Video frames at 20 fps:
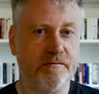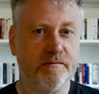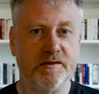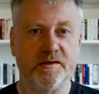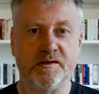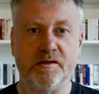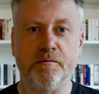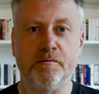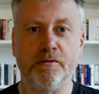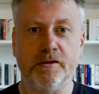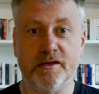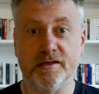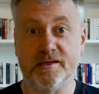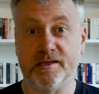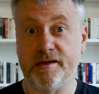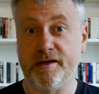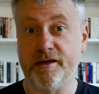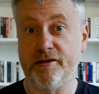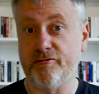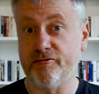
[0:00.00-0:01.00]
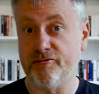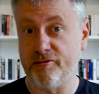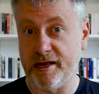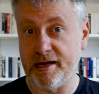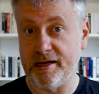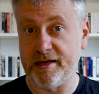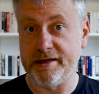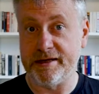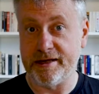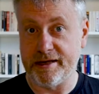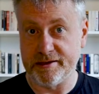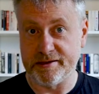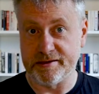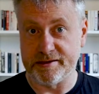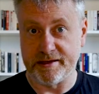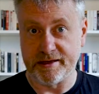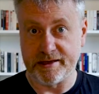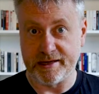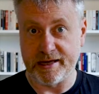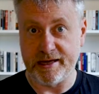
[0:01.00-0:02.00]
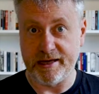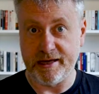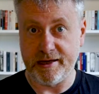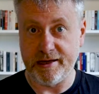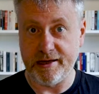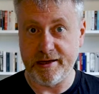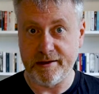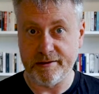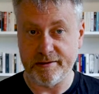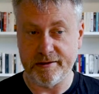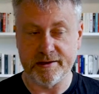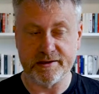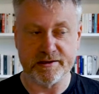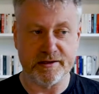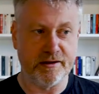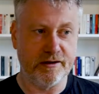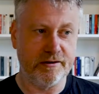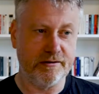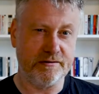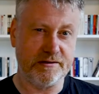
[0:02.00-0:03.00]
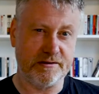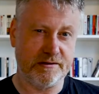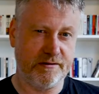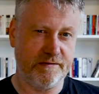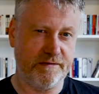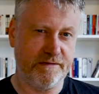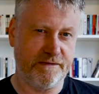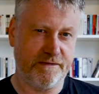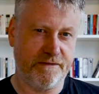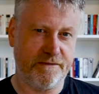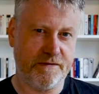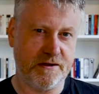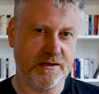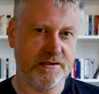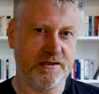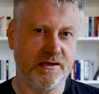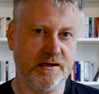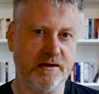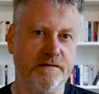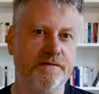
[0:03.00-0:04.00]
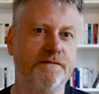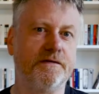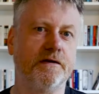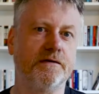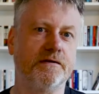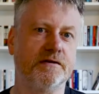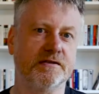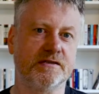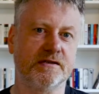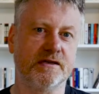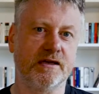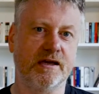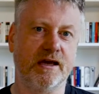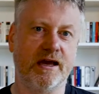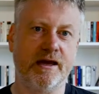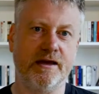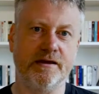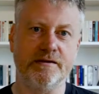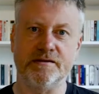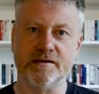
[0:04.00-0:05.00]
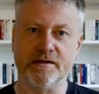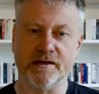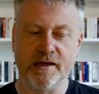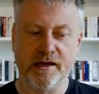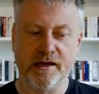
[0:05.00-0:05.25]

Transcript: simplicity really is the key. There's no sort of fussy focusing aids.